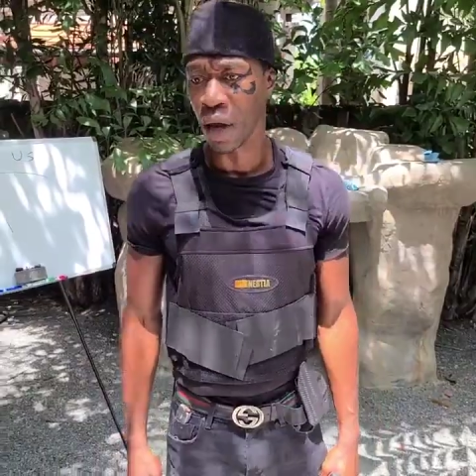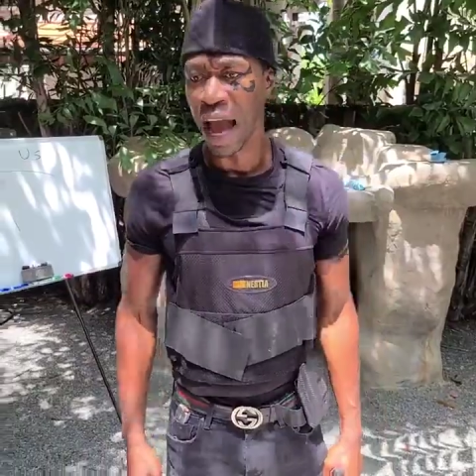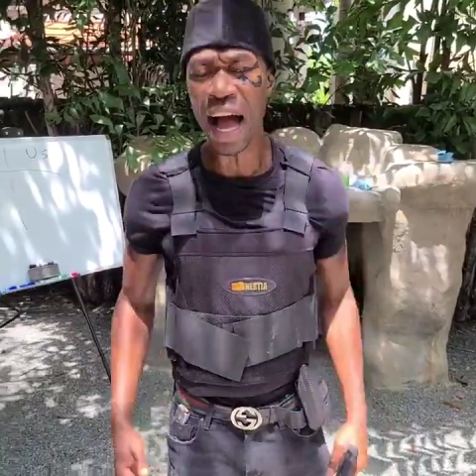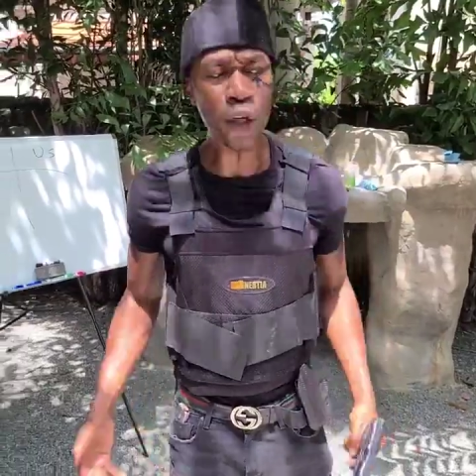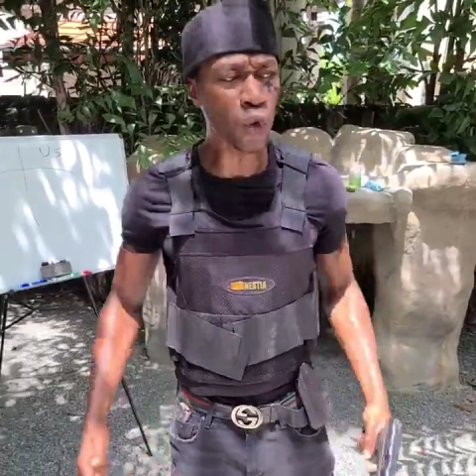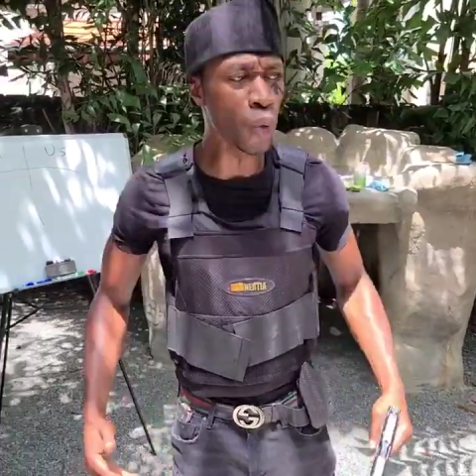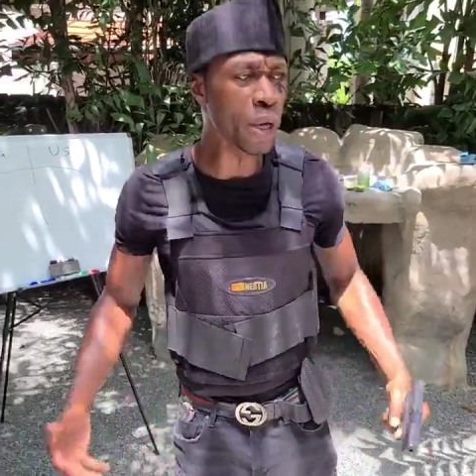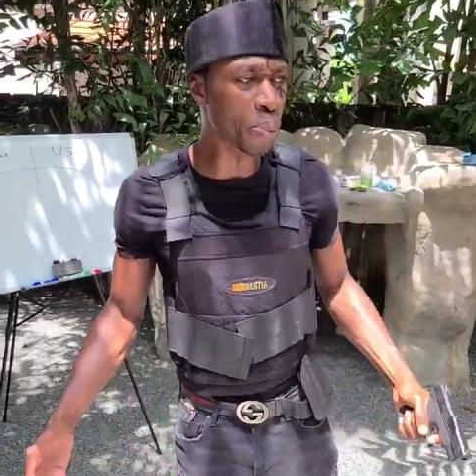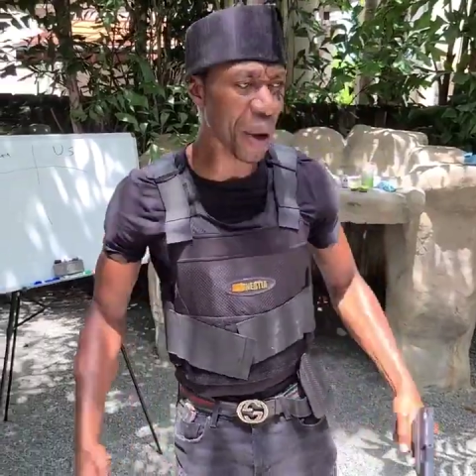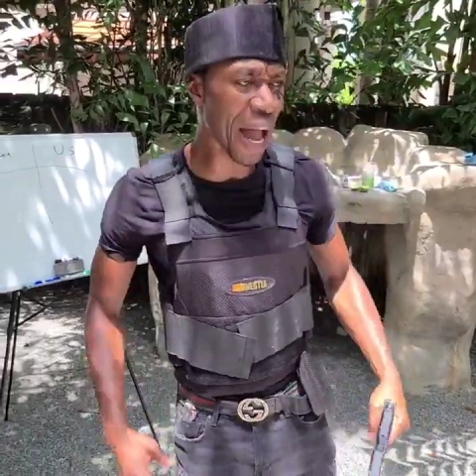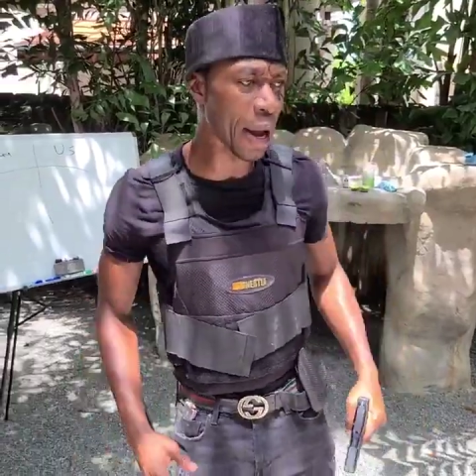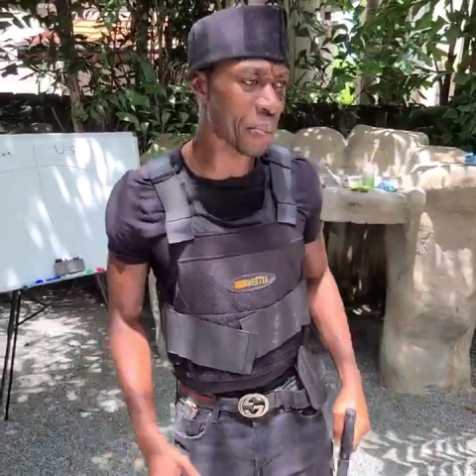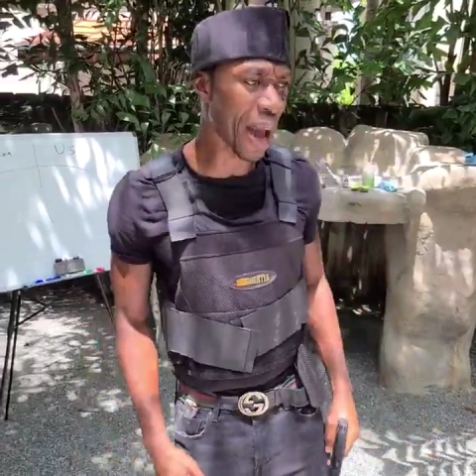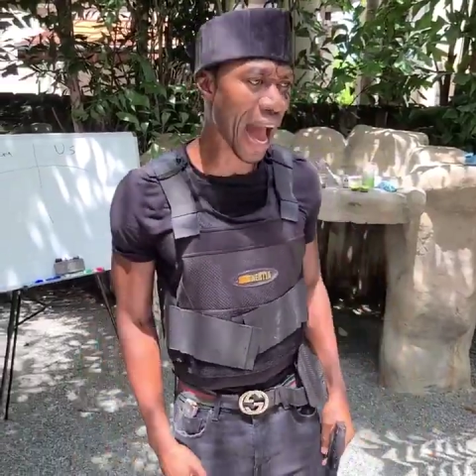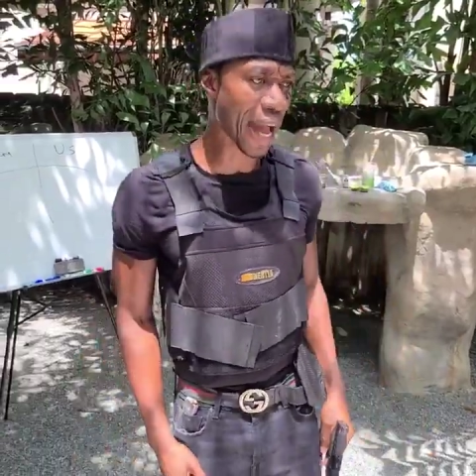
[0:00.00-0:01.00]
How do we
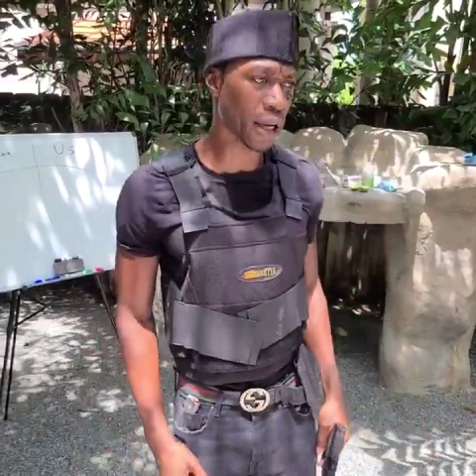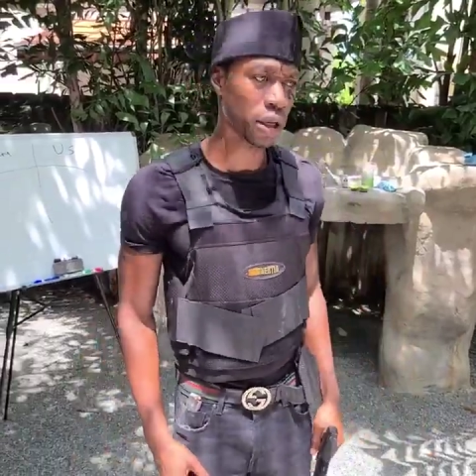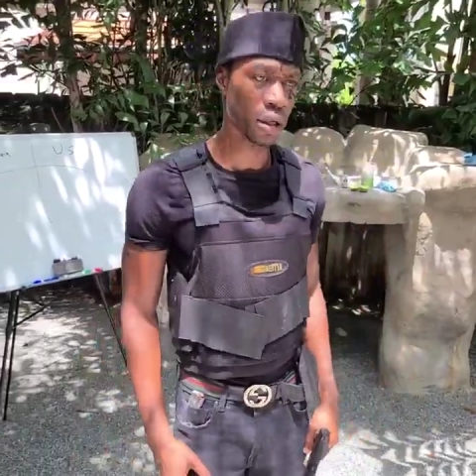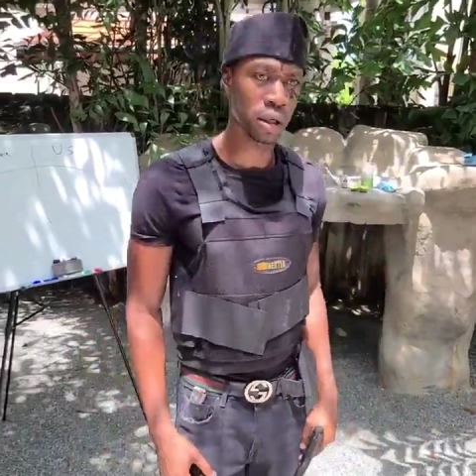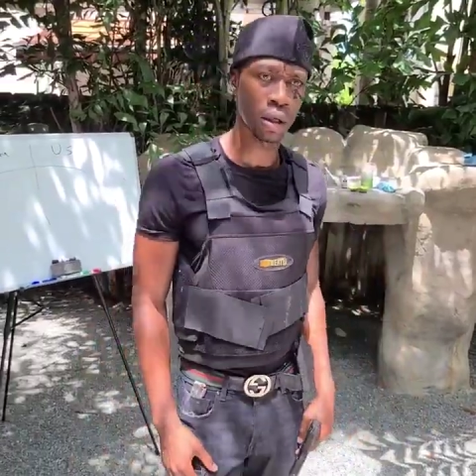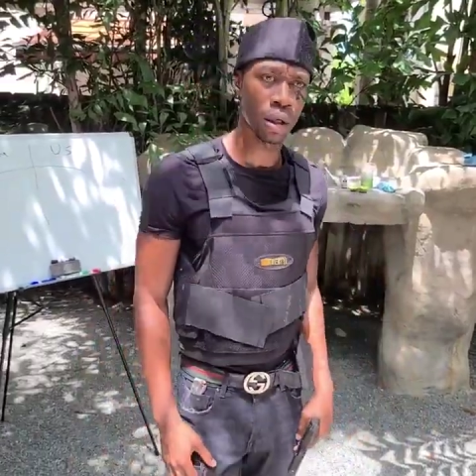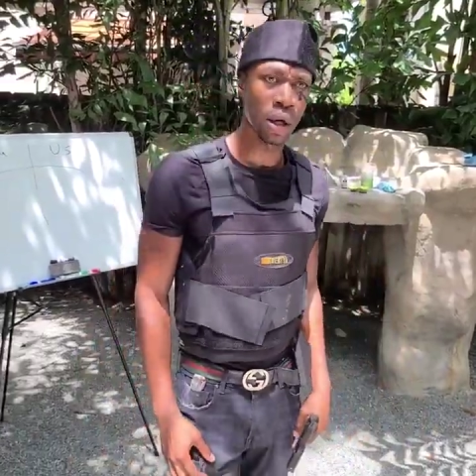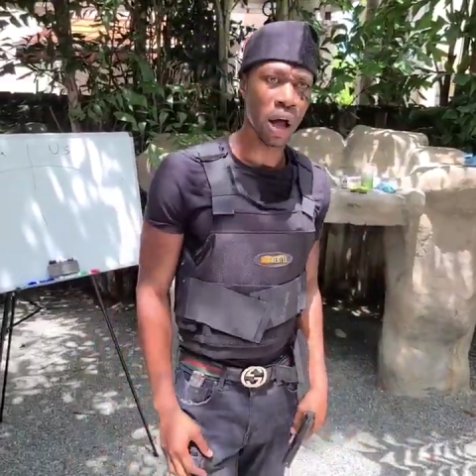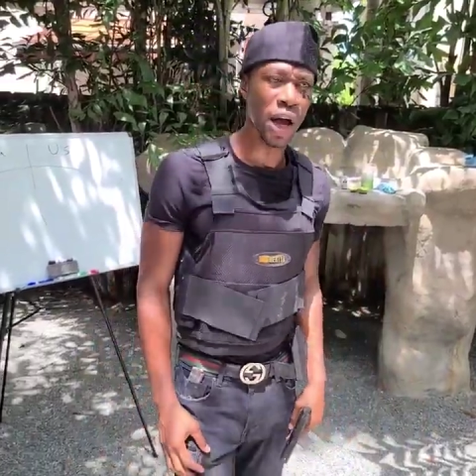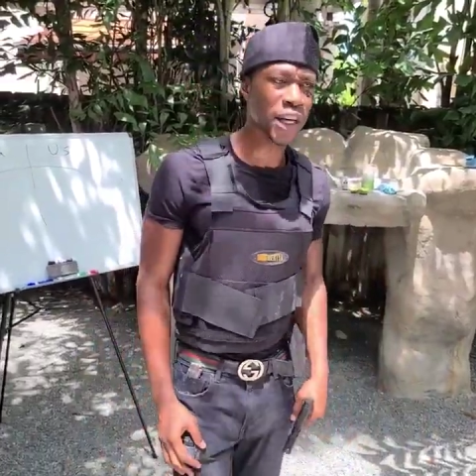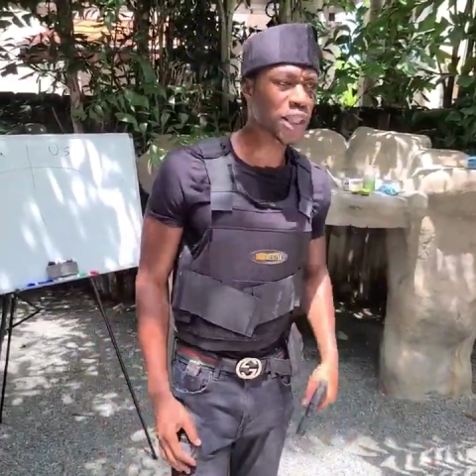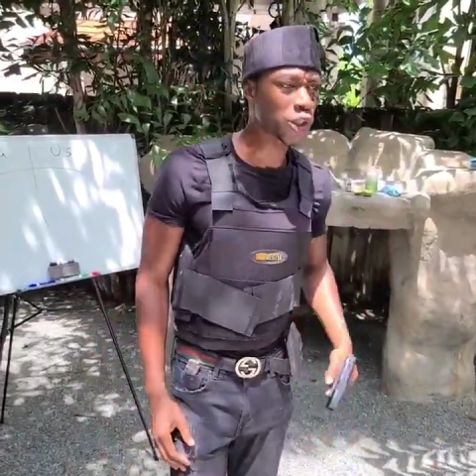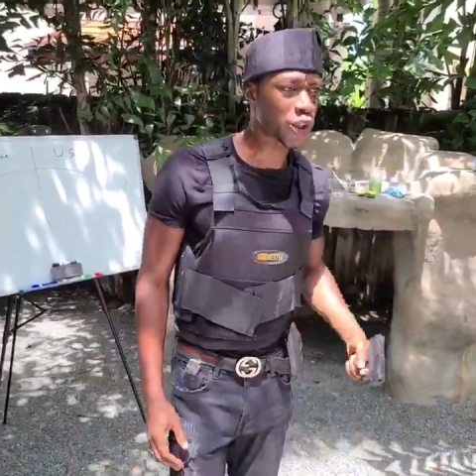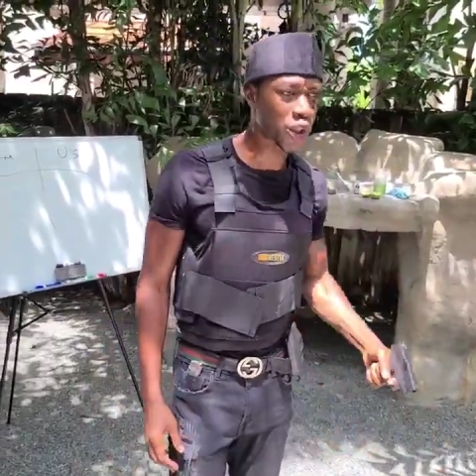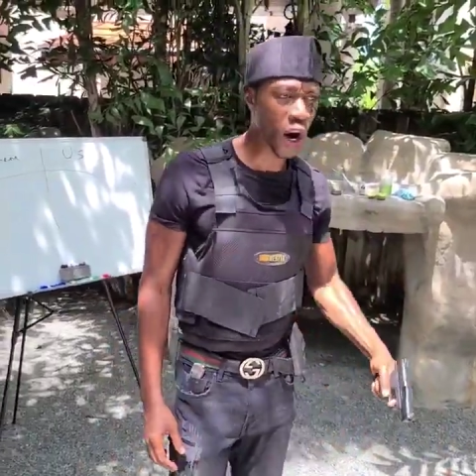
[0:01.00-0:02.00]
bang back
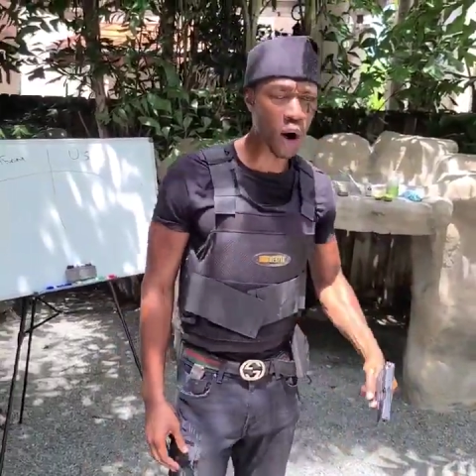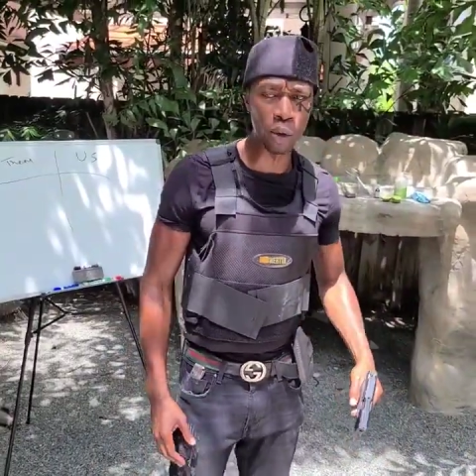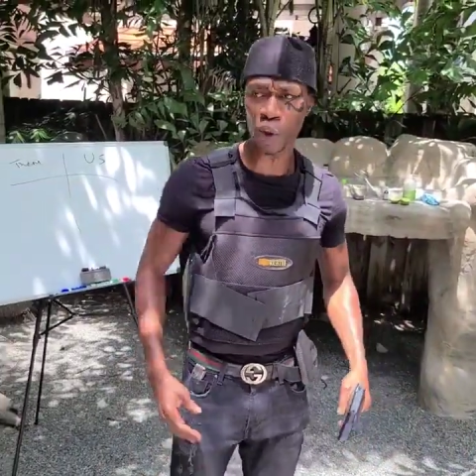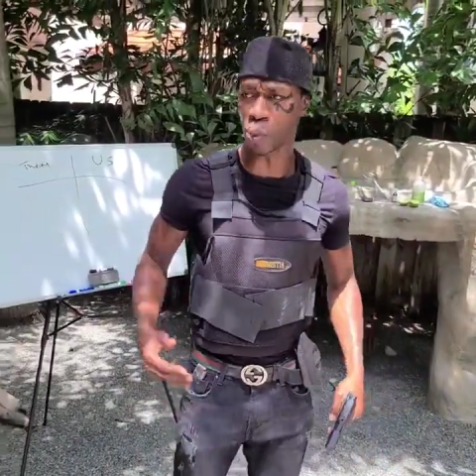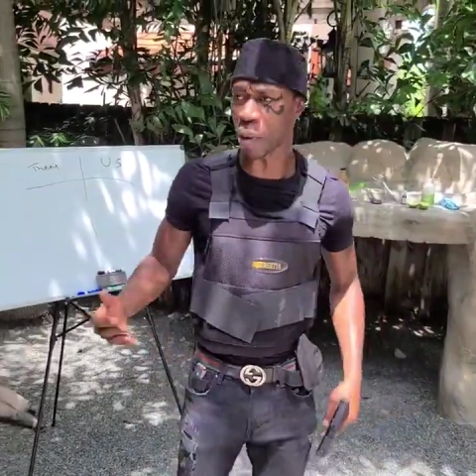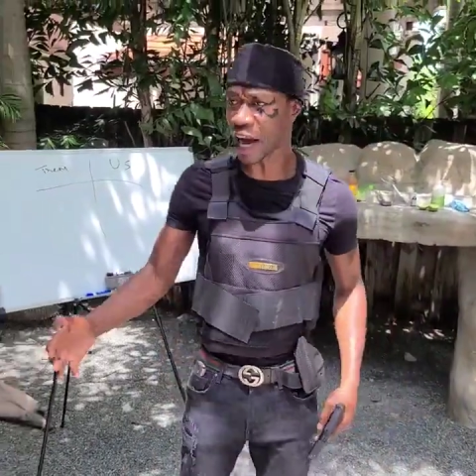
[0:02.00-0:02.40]
against germs,